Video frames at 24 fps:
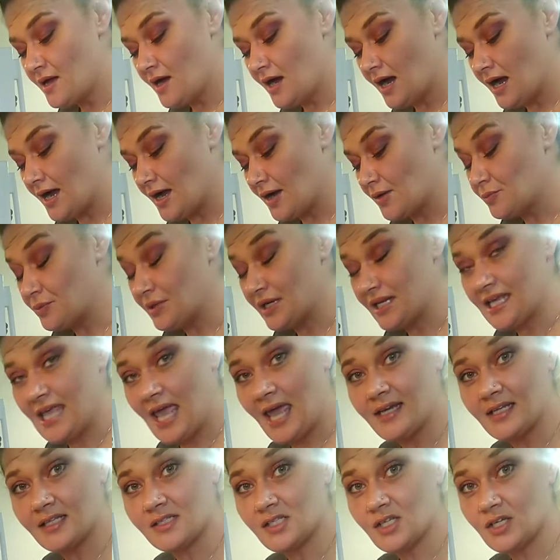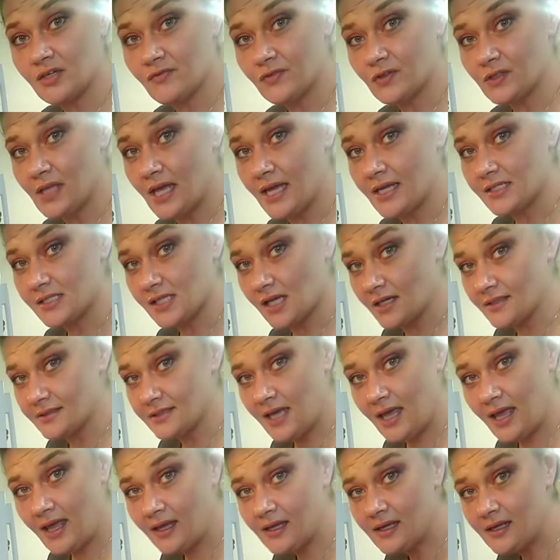But again, it's good for like
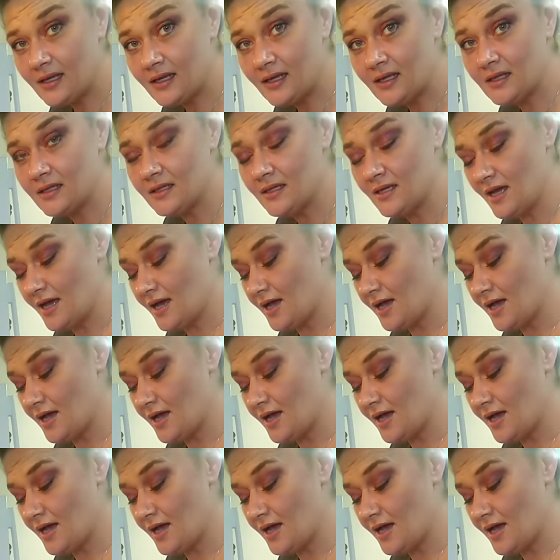sauteing.